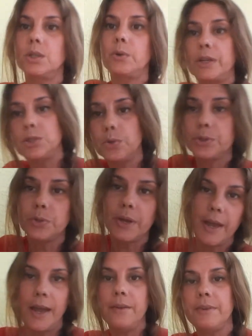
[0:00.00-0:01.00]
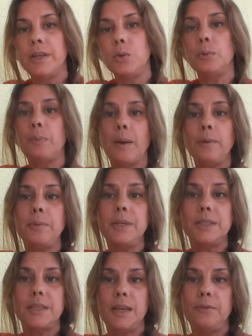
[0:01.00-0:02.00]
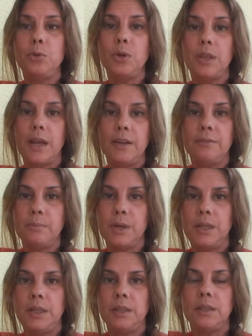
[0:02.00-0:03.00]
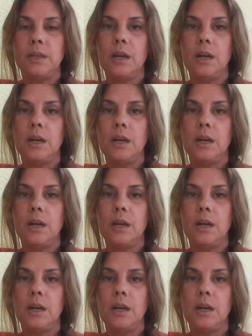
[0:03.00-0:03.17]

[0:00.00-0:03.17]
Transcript: a great tool to have, and it will probably save you a lot of money